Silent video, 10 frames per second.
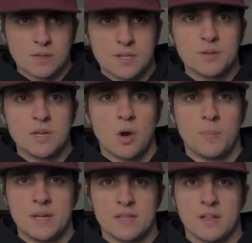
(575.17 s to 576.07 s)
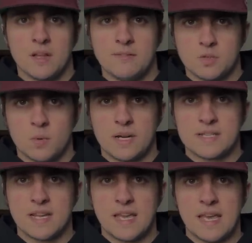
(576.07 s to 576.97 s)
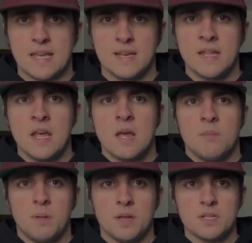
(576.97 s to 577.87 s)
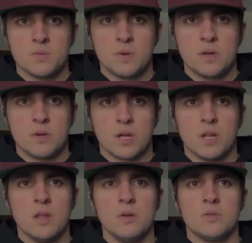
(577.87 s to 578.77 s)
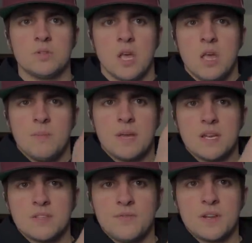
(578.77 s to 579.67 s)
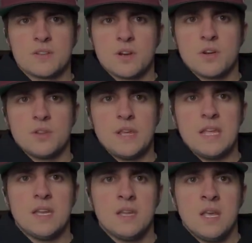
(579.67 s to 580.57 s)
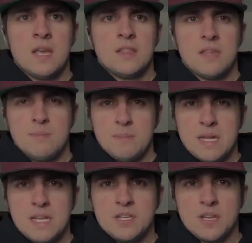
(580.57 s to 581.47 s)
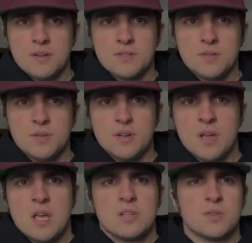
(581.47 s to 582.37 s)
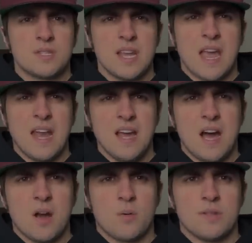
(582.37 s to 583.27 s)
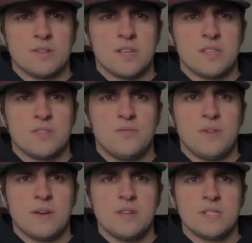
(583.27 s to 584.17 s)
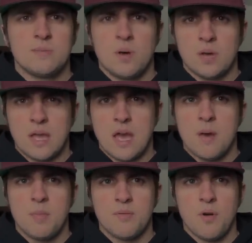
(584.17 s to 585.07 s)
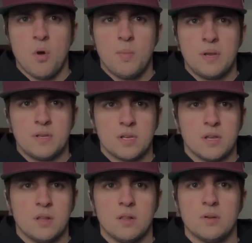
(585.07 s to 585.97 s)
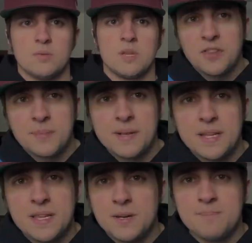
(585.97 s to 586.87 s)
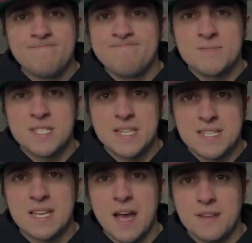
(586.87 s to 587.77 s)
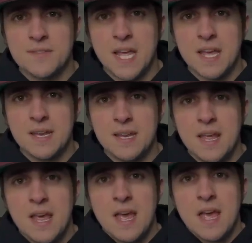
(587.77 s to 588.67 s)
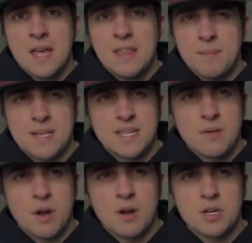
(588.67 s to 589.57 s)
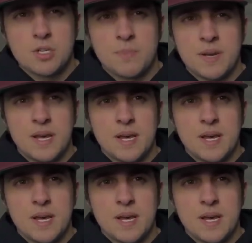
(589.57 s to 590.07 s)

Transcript: literally opening the glove as wide as I can. Plus when you go to close, because the fingers are curled in, they meet each other sooner. So it's like kind of awkward. There's like this very small gap of open to close. Ultimately though, 6 out of 10. That might sound harsh, but